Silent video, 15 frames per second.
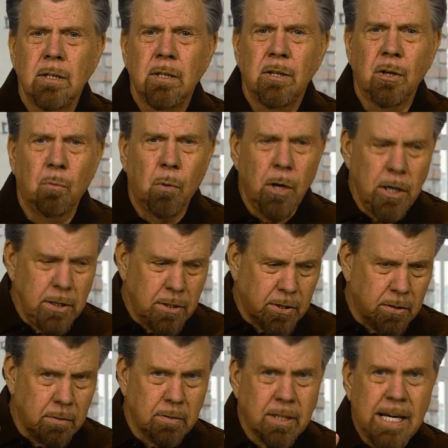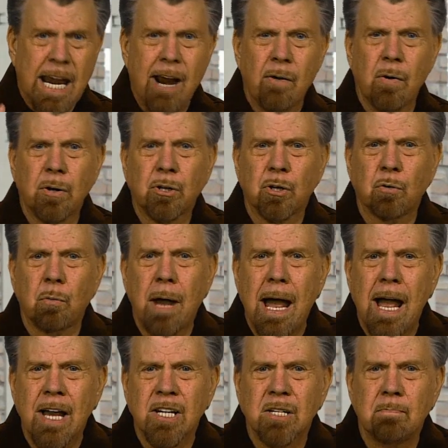the ones
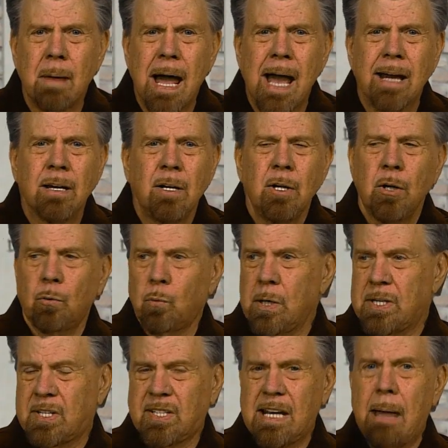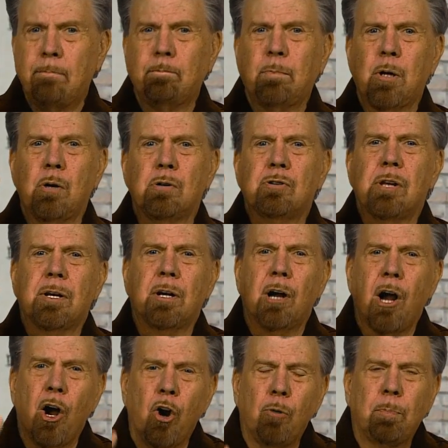characterized by receptors that are
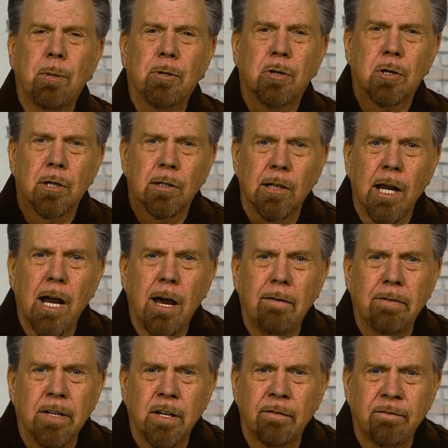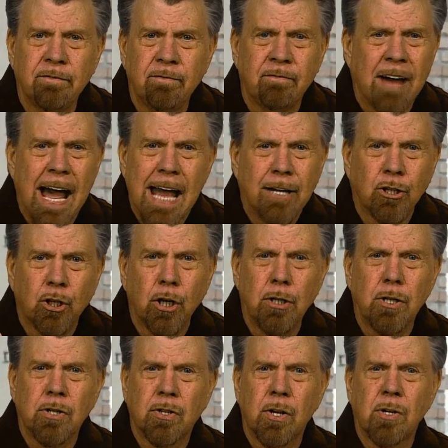open to the love and divine
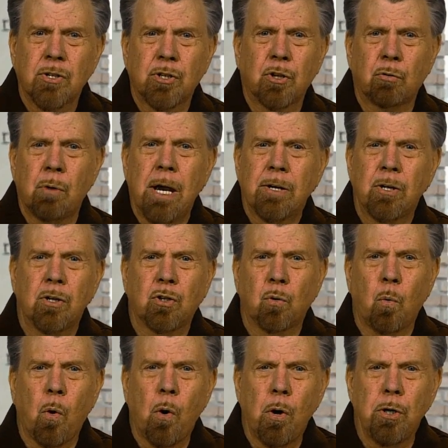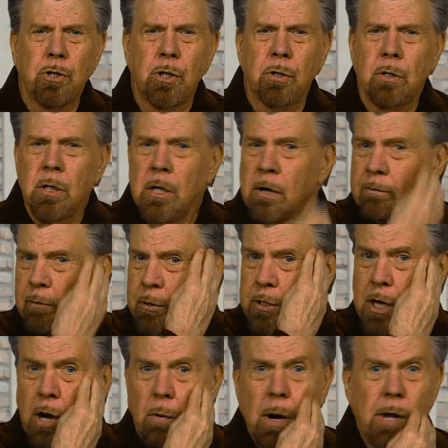goodness that's directed toward you for
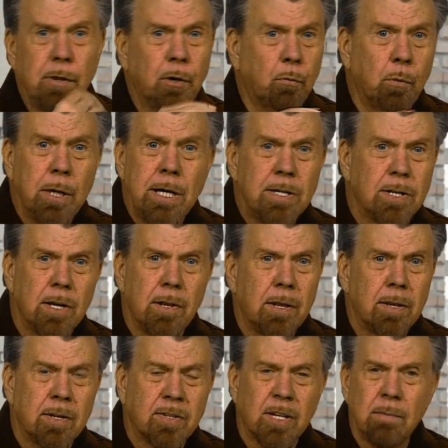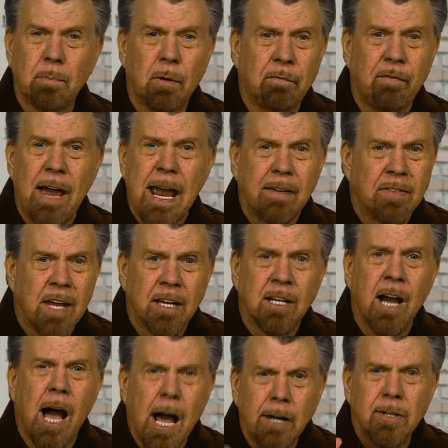no other reason than the simple fact that
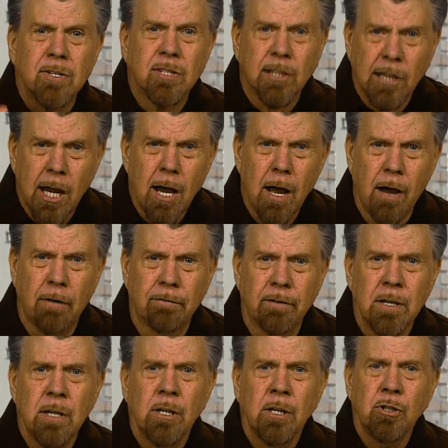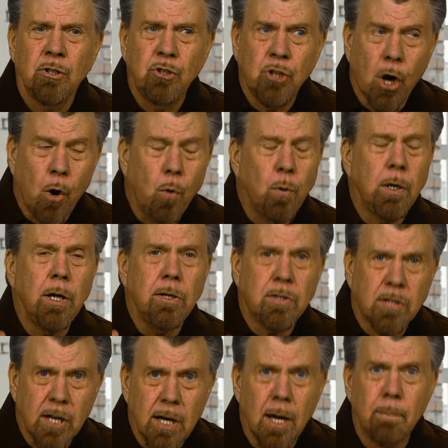God is love. Don't
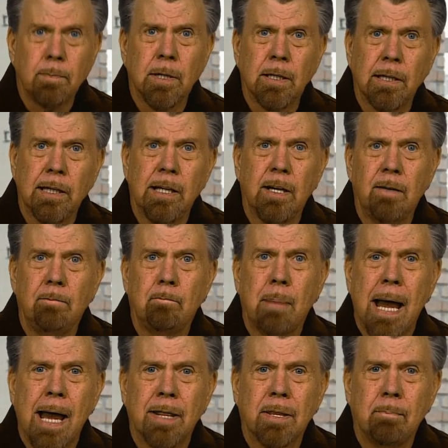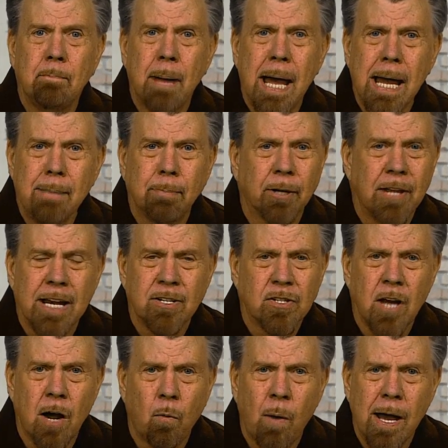attempt to live by the Bible. That's
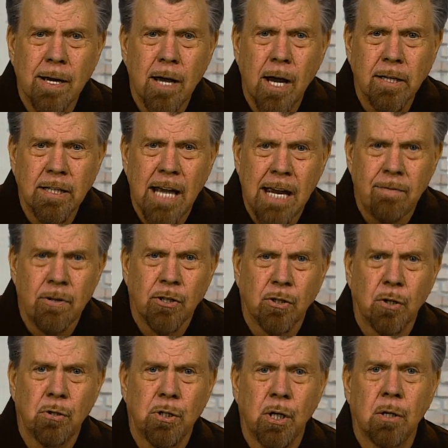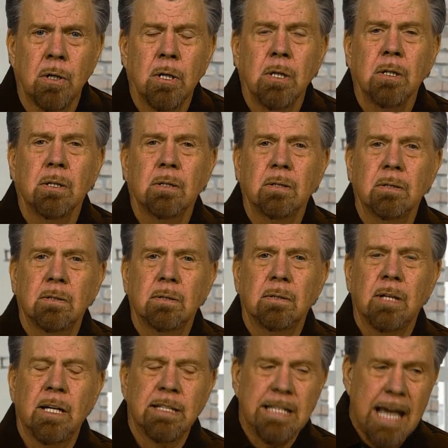not why God gave it to you.
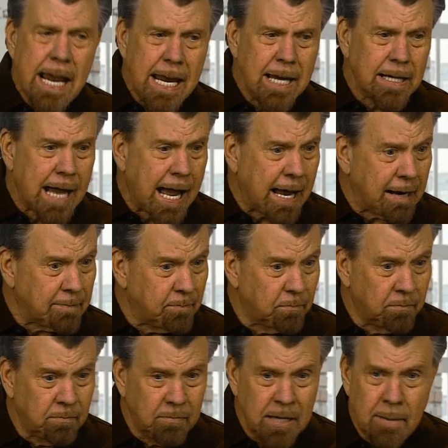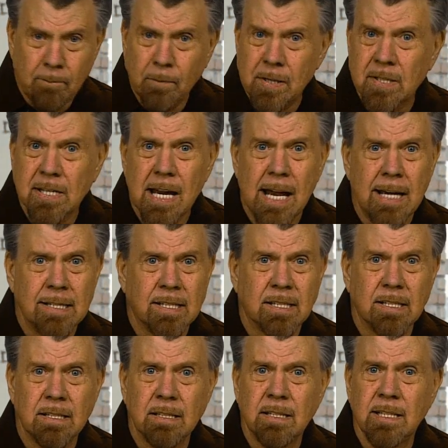Again, I
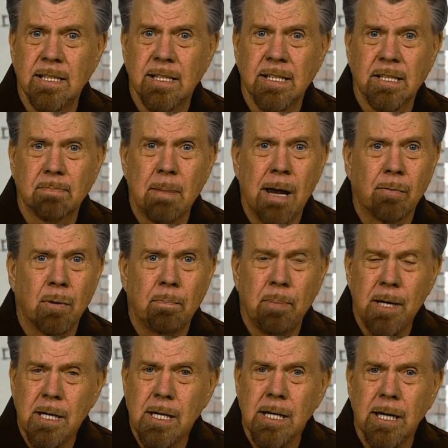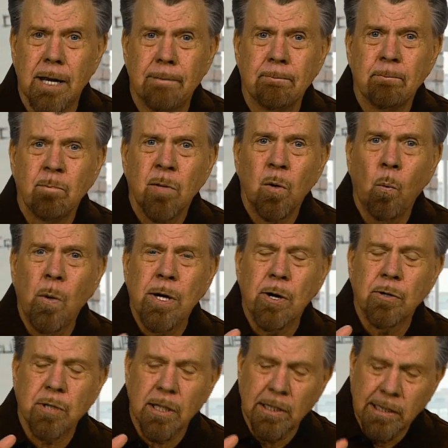emphasize this by repeating it. We are
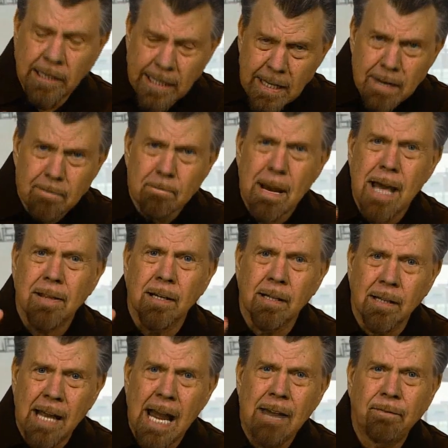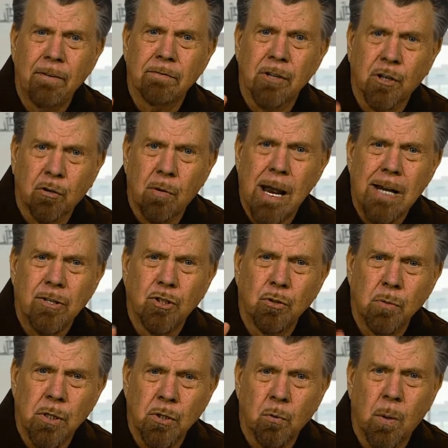to live by the life of the Christ
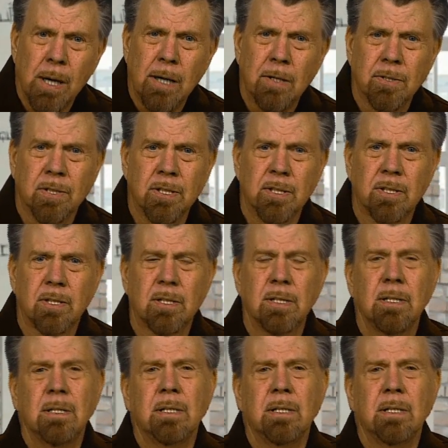who indwells us.